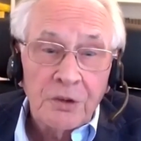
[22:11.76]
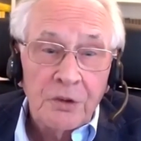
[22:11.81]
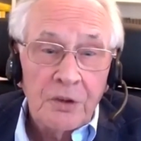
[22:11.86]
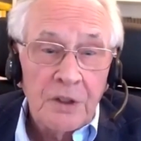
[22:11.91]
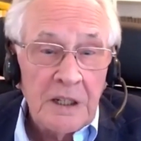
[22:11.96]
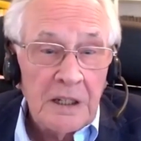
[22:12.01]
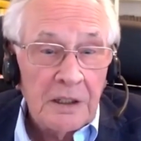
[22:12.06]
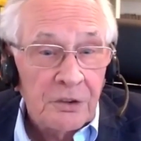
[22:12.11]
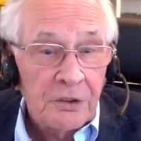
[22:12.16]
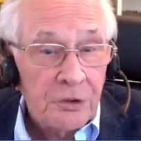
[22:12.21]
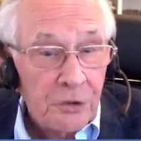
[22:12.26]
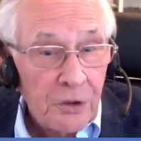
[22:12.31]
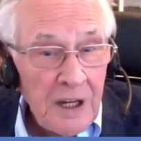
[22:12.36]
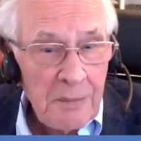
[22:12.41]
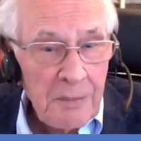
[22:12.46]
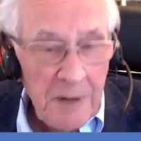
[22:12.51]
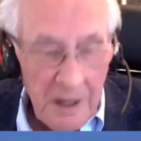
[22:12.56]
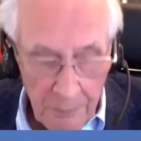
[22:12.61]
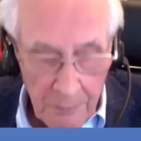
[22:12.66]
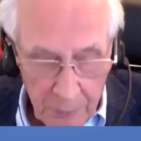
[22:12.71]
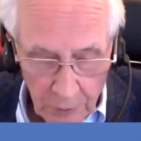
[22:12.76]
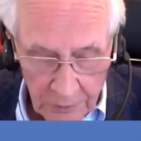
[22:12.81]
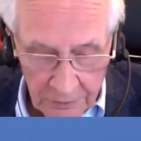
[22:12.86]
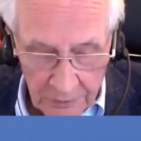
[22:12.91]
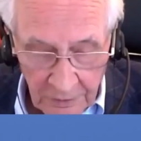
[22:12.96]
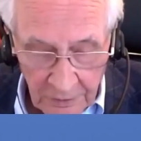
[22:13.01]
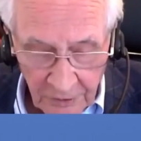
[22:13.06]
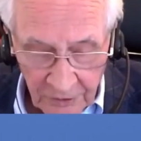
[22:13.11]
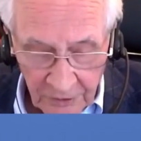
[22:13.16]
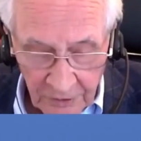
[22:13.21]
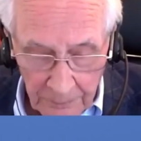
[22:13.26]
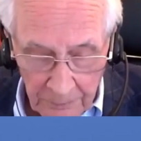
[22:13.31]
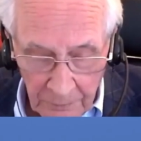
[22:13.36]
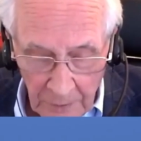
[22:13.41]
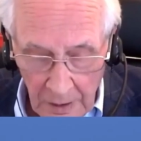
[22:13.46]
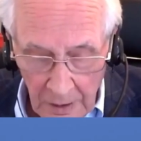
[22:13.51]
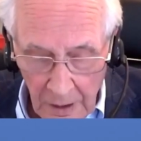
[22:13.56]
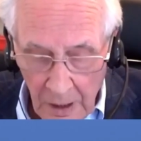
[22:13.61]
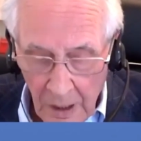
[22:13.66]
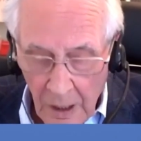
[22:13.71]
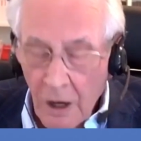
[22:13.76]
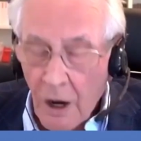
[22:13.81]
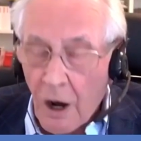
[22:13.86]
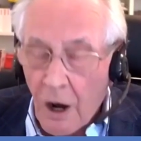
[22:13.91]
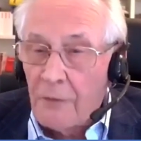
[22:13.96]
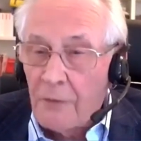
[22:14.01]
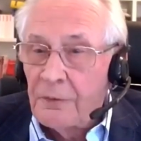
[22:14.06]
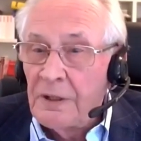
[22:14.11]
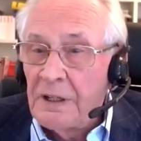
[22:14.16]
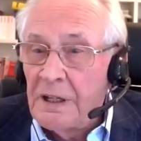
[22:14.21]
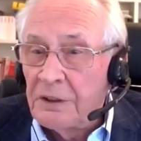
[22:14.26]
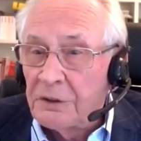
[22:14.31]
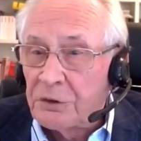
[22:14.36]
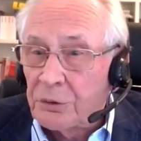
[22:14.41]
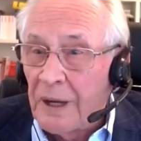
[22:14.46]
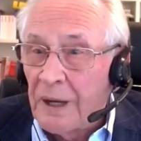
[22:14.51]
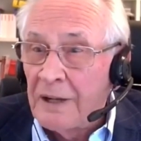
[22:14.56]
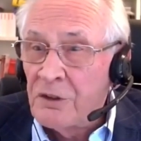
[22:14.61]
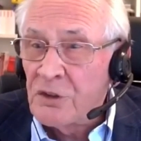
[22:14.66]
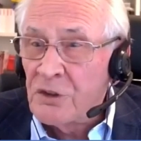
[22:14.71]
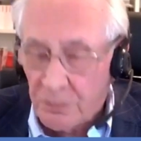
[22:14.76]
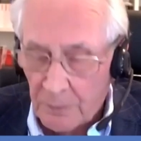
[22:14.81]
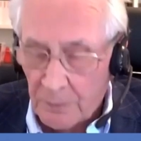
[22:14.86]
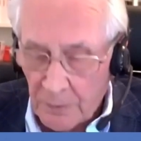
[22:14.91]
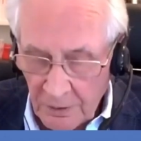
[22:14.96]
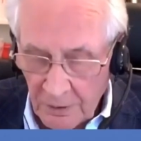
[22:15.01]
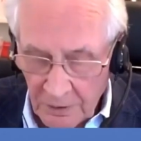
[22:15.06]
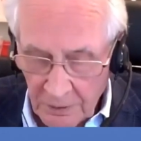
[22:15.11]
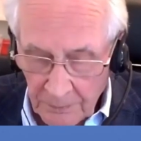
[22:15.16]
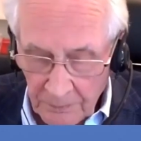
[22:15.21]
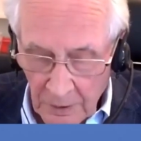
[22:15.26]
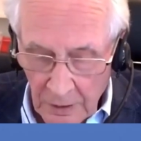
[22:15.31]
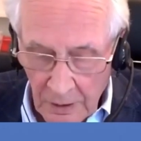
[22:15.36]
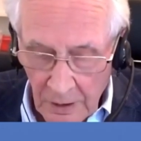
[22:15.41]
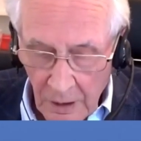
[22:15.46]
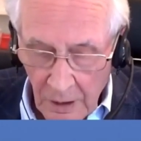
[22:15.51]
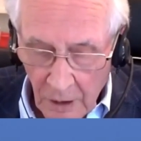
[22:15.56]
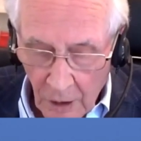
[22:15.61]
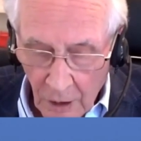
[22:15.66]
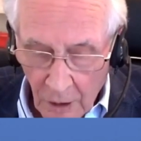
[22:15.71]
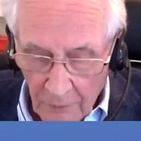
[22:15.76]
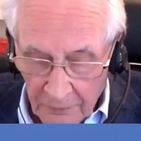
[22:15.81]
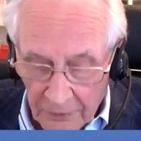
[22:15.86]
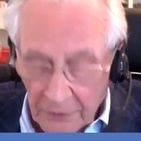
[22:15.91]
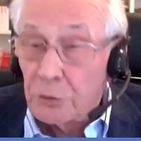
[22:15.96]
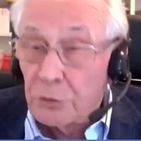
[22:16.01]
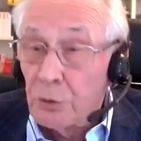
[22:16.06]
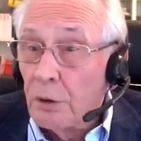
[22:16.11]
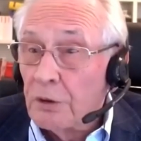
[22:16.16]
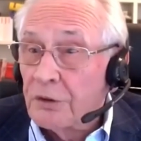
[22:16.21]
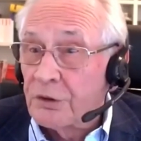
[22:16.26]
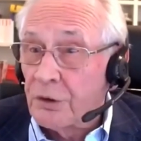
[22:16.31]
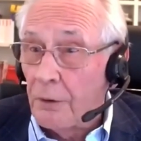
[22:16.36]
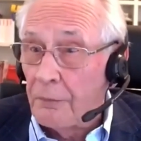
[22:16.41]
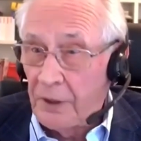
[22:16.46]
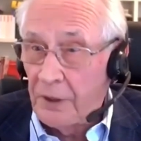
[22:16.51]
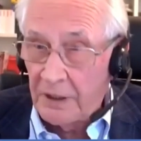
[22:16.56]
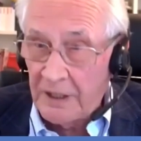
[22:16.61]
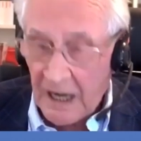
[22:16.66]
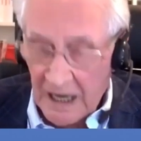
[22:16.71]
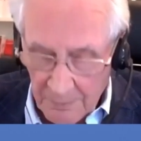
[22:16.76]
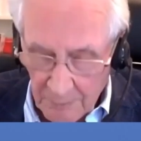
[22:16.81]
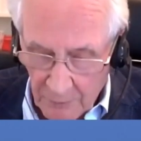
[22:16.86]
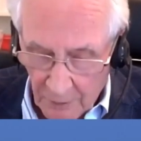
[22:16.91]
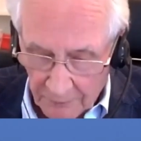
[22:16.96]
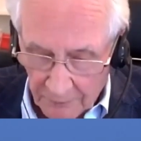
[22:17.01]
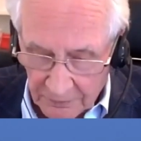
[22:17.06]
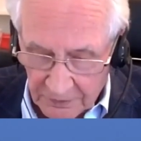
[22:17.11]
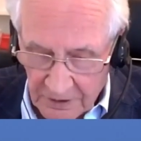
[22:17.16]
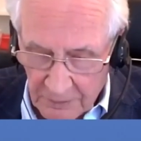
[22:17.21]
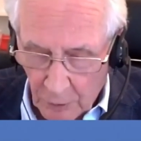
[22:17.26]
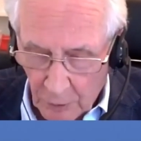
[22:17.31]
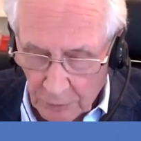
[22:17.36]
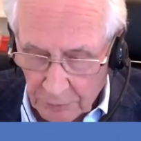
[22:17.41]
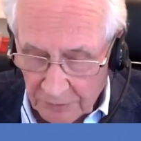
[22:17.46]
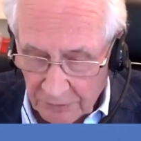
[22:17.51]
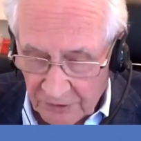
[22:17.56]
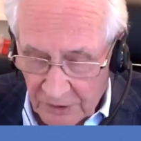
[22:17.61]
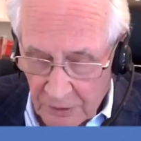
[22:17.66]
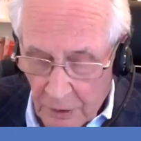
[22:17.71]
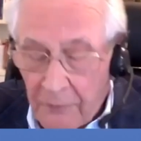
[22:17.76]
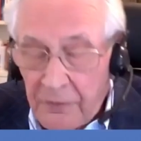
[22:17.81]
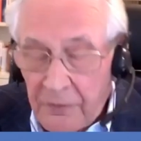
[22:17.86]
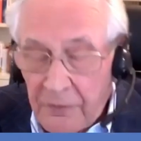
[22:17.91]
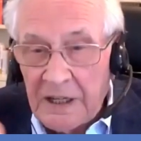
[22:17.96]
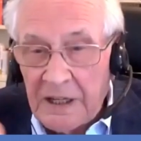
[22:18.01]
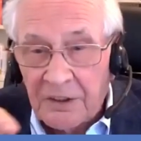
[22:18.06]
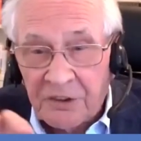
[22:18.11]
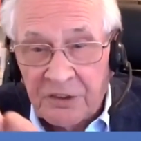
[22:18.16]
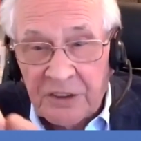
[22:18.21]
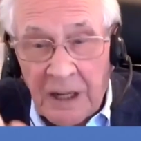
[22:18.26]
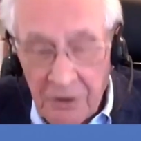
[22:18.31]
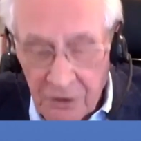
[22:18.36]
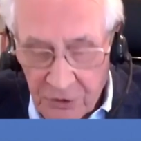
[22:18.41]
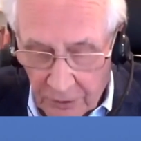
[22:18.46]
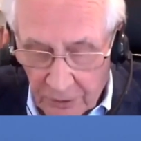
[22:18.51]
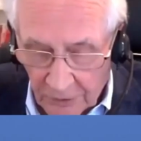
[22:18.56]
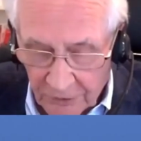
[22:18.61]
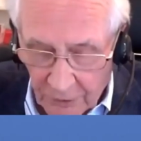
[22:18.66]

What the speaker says: the extreme importance of an entrenchment of the rules of the game of a democracy, of the essentials